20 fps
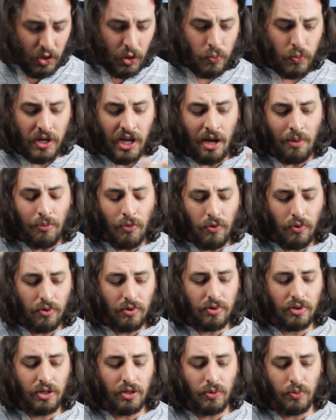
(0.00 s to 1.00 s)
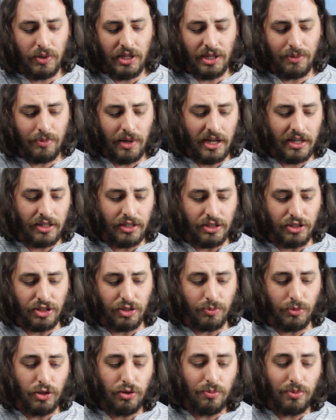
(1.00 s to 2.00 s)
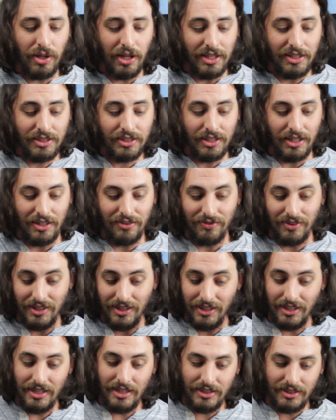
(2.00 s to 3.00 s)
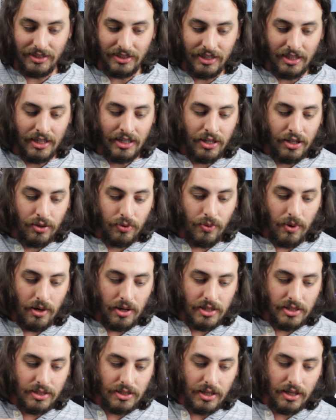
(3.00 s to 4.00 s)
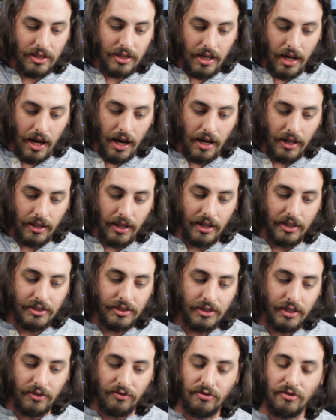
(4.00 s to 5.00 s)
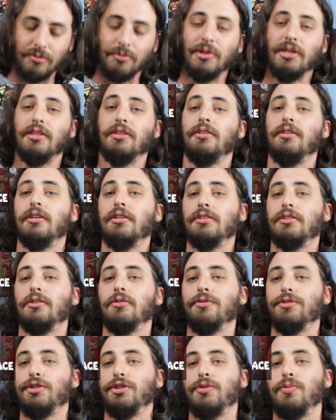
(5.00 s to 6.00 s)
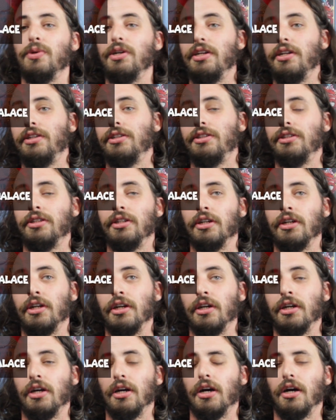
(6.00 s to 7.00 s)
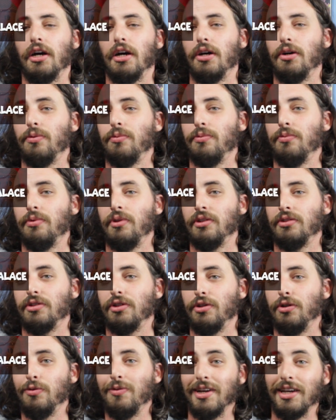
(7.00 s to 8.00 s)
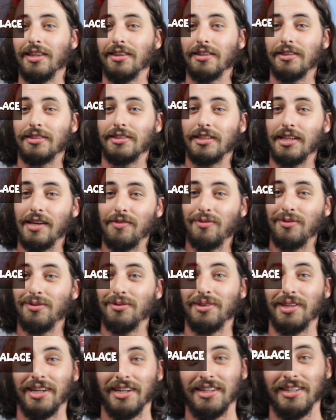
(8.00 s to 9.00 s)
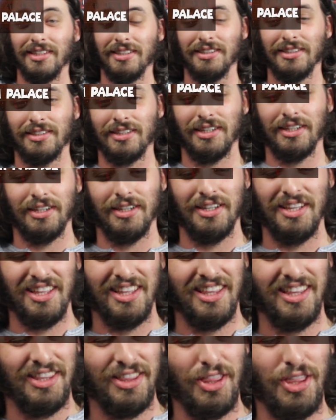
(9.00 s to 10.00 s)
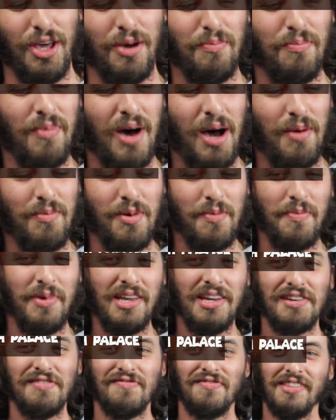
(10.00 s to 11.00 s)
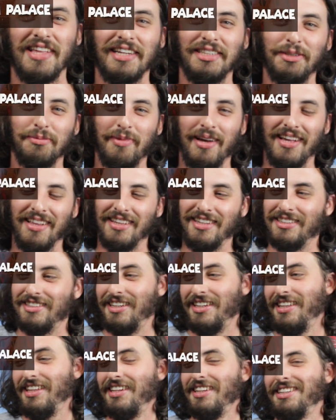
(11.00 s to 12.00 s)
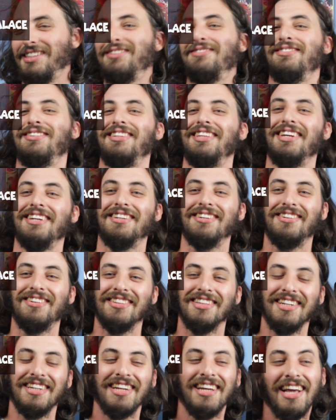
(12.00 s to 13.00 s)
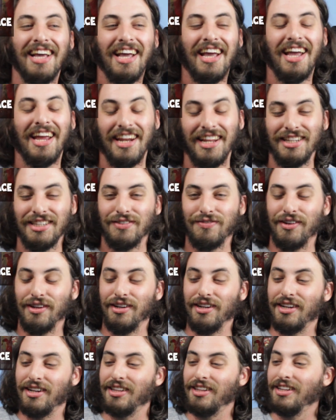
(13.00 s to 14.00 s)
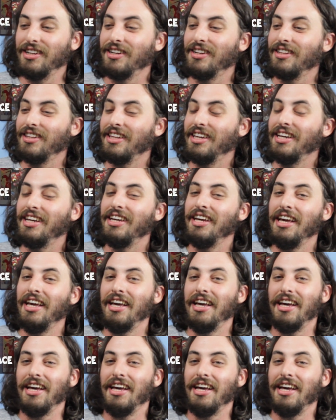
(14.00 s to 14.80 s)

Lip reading: We got more. We get back into some New Blood stuff, and this was the highlight stuff for me. Dusk on Switch. There's a new endless level that is the Mamma Mia Flesh Palace, I think is what they called it, and it's very clearly